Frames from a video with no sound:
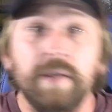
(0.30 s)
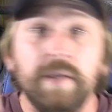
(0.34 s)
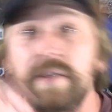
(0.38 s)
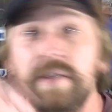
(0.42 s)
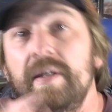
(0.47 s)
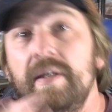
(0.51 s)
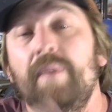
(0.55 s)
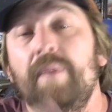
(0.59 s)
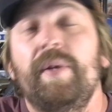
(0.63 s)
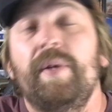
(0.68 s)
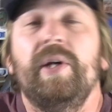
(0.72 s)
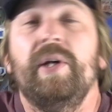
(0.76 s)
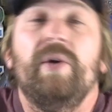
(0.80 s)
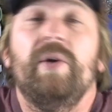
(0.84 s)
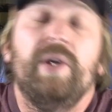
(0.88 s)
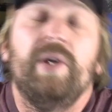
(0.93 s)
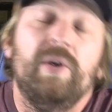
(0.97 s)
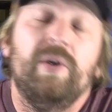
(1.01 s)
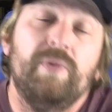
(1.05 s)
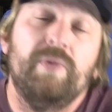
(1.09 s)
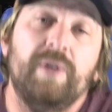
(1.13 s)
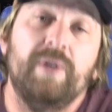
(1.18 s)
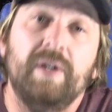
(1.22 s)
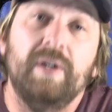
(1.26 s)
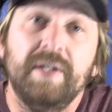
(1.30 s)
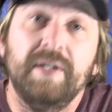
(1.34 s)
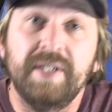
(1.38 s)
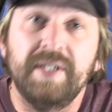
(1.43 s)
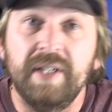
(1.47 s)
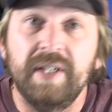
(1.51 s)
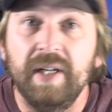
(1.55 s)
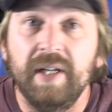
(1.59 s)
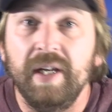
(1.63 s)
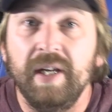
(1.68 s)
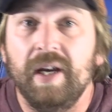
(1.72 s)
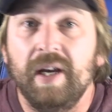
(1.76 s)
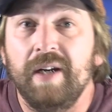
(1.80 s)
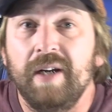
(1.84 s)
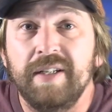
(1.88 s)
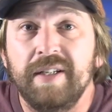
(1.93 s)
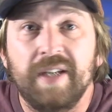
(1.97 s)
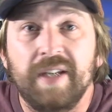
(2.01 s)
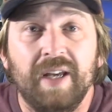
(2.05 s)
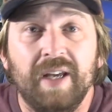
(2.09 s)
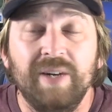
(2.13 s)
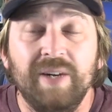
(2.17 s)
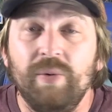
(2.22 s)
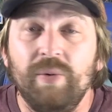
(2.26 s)
What's up, my Yu-Gi-Oh nerds? Today I
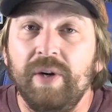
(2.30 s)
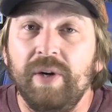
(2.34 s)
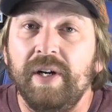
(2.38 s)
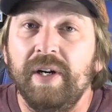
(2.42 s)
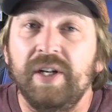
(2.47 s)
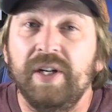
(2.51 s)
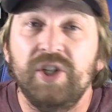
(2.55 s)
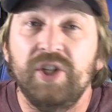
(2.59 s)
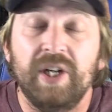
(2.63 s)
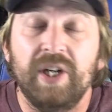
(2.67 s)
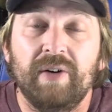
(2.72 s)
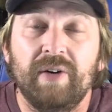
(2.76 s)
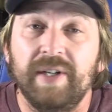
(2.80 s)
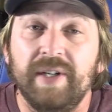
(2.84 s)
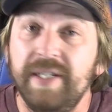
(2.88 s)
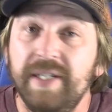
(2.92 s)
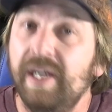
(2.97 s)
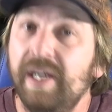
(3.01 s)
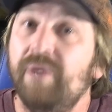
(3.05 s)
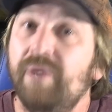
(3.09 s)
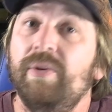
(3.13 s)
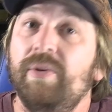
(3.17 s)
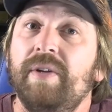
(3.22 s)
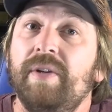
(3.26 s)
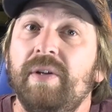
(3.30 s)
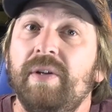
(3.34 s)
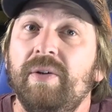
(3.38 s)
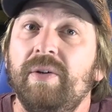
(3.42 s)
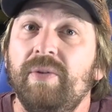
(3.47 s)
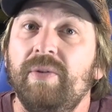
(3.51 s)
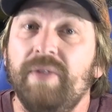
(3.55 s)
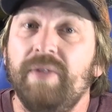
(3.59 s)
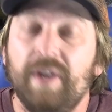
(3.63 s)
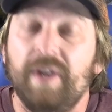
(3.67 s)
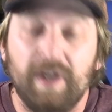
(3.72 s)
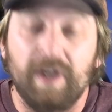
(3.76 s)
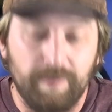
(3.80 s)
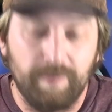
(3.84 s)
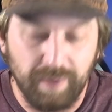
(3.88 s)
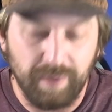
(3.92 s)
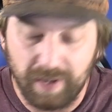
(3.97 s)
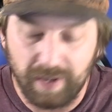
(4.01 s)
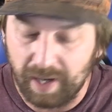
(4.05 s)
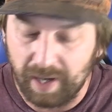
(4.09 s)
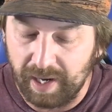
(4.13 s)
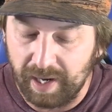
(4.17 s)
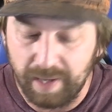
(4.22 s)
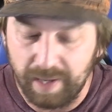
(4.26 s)
just kind of wanted to share a deck with you that I've
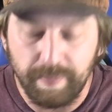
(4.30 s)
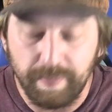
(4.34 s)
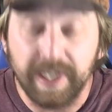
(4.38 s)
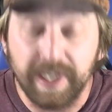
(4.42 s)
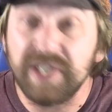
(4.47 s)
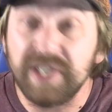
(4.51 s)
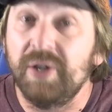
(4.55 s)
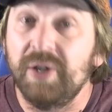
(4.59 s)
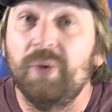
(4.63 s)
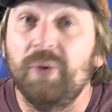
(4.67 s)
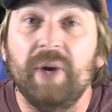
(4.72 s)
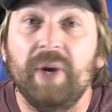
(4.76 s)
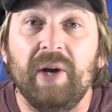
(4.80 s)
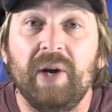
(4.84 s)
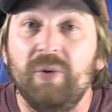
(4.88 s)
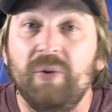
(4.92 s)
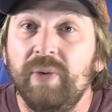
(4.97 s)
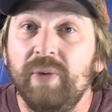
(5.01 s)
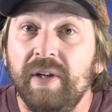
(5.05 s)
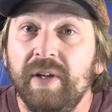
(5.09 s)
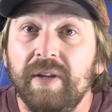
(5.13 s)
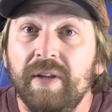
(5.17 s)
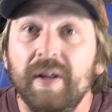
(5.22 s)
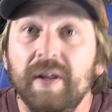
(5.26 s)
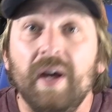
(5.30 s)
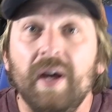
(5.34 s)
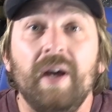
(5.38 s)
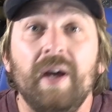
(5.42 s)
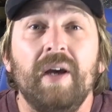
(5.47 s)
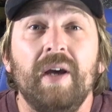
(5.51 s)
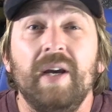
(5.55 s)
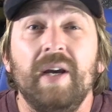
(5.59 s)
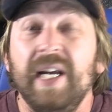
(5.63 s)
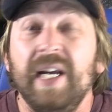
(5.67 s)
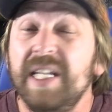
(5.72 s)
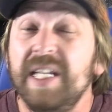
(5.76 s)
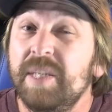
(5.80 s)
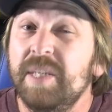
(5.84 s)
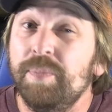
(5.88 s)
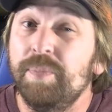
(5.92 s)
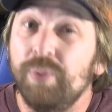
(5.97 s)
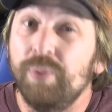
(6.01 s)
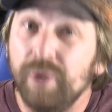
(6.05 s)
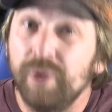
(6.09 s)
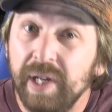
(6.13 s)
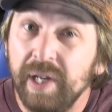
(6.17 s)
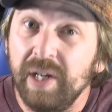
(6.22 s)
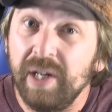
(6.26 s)
been kind of messing around with. It's a
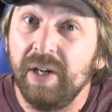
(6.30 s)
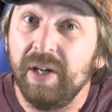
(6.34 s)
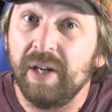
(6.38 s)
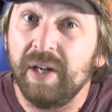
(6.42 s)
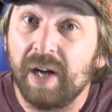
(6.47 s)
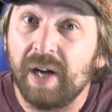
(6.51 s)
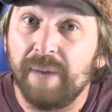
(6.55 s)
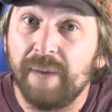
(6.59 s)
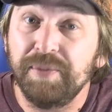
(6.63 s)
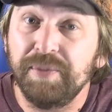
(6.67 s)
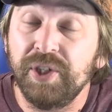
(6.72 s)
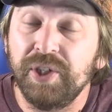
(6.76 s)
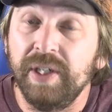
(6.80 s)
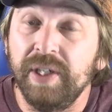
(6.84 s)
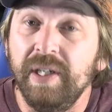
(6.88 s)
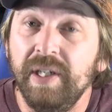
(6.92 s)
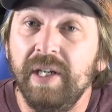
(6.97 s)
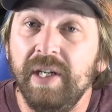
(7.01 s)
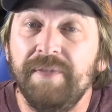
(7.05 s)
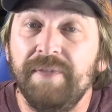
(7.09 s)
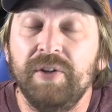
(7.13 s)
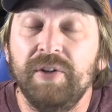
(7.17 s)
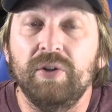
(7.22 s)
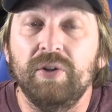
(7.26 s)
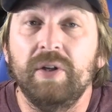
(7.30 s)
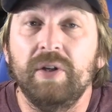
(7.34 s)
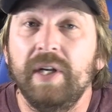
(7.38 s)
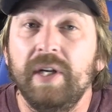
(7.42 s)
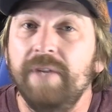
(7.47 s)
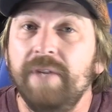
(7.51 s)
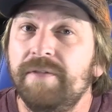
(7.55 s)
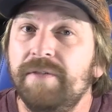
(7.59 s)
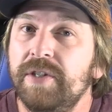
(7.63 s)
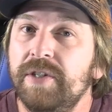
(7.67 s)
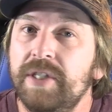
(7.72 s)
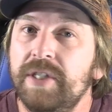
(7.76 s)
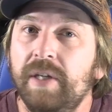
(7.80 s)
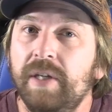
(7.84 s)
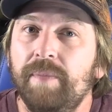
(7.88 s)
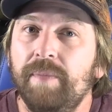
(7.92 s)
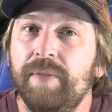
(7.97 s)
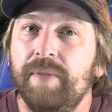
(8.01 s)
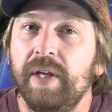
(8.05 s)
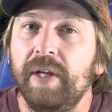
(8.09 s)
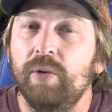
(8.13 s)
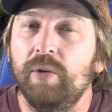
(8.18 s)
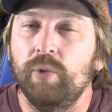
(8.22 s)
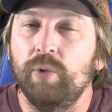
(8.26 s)
pretty good option if you're looking for
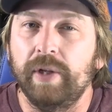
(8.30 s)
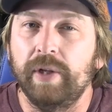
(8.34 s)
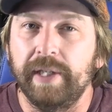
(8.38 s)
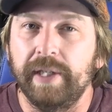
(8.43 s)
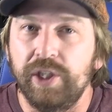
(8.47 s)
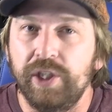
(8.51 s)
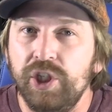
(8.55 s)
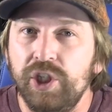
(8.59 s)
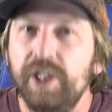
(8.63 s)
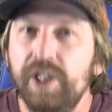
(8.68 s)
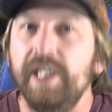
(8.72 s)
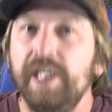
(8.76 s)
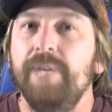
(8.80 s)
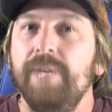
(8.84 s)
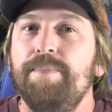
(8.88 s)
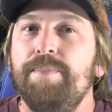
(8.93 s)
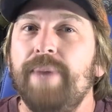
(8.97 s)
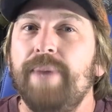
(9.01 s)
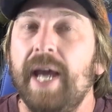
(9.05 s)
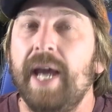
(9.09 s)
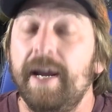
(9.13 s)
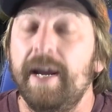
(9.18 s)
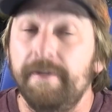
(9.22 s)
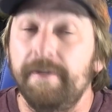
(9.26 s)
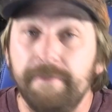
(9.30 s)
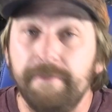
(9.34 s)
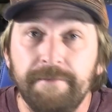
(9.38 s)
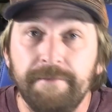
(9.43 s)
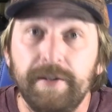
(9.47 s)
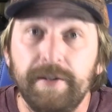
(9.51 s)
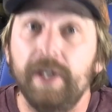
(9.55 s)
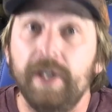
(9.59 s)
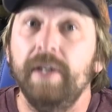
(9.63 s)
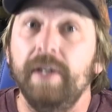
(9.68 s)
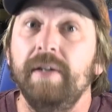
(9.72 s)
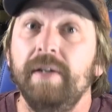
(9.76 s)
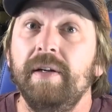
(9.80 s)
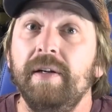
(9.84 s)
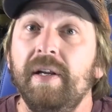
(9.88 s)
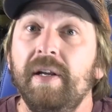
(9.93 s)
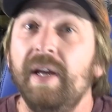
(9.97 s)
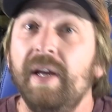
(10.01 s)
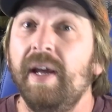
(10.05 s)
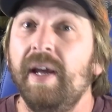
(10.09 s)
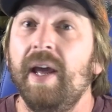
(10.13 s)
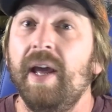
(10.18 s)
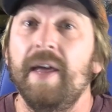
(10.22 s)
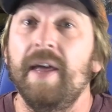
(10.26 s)
something really cheap and fun
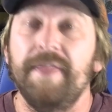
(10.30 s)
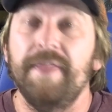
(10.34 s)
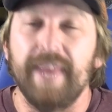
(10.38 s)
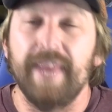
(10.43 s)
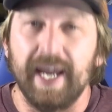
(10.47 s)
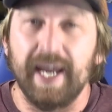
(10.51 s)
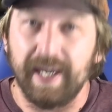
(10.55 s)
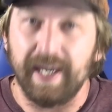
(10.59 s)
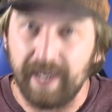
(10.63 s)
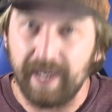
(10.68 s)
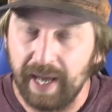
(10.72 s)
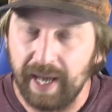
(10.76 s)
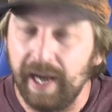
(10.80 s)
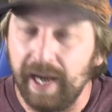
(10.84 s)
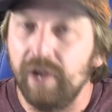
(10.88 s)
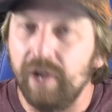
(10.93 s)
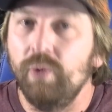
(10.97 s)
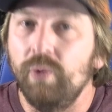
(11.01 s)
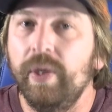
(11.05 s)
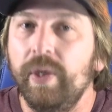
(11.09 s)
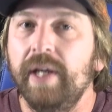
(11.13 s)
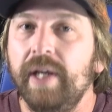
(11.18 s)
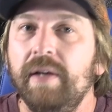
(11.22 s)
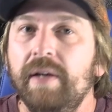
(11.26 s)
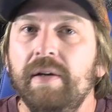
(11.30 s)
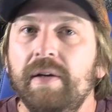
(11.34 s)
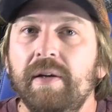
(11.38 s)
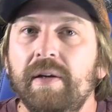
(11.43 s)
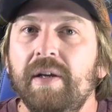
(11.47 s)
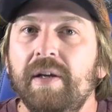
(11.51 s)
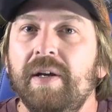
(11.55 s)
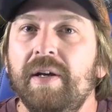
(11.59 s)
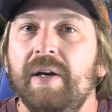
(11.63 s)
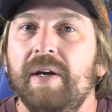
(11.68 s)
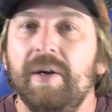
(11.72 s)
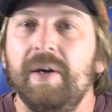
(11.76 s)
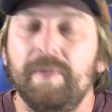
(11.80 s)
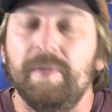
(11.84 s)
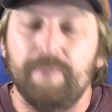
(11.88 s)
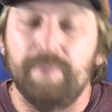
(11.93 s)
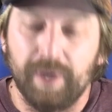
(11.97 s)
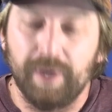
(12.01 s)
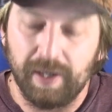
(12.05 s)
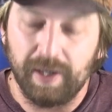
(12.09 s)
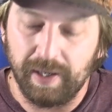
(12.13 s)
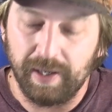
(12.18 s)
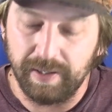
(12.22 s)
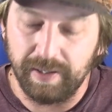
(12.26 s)
that can win.
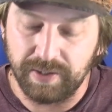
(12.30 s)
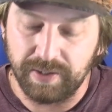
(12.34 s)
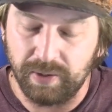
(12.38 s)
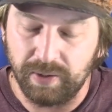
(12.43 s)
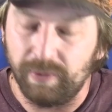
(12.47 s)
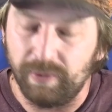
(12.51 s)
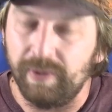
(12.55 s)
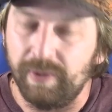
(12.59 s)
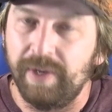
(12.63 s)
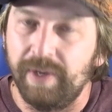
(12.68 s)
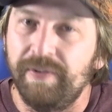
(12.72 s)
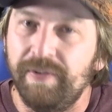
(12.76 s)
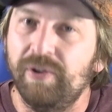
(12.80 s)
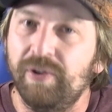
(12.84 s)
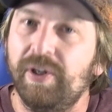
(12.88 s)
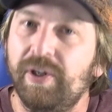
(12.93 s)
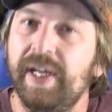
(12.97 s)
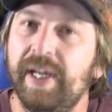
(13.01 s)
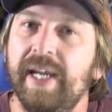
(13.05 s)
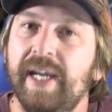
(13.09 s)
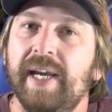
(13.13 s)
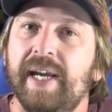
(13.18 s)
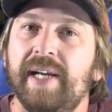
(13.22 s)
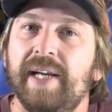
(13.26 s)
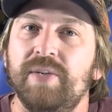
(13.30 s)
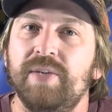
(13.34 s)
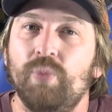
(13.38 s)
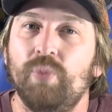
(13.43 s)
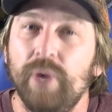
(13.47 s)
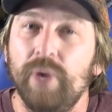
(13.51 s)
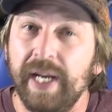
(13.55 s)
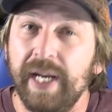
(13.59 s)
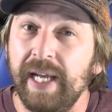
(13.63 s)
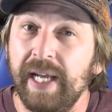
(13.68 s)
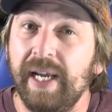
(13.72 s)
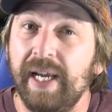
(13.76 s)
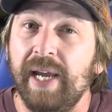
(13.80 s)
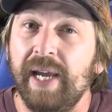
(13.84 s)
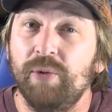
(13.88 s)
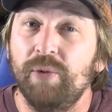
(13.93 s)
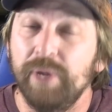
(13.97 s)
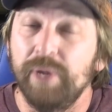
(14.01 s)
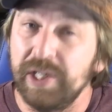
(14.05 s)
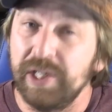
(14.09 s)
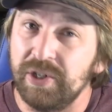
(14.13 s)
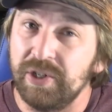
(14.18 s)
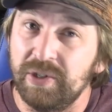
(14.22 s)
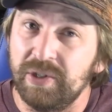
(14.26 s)
But so if you're looking at winning a
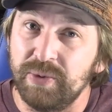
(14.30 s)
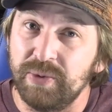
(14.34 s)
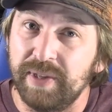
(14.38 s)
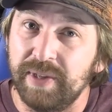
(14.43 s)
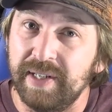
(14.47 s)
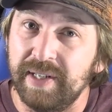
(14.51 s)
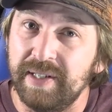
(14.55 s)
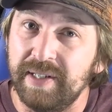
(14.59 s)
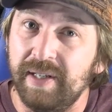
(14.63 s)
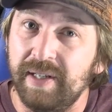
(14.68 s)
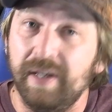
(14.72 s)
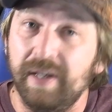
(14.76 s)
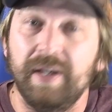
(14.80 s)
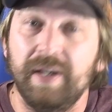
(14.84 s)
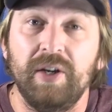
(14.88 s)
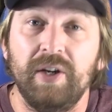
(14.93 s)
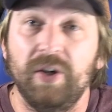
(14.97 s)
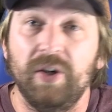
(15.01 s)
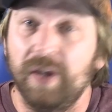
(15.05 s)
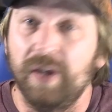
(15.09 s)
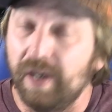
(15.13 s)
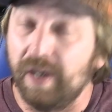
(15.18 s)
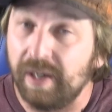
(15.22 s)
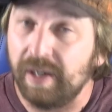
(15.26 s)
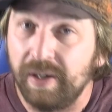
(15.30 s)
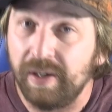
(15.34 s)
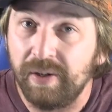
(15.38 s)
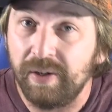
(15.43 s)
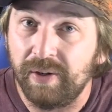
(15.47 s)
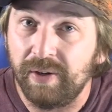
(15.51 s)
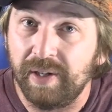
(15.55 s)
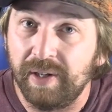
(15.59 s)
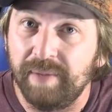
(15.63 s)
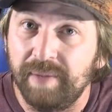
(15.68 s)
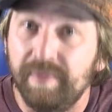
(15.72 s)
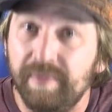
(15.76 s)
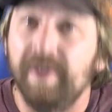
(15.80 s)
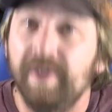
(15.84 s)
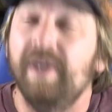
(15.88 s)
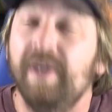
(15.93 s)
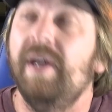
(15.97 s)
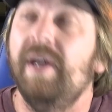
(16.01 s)
regionals with this deck, you're not going to do it.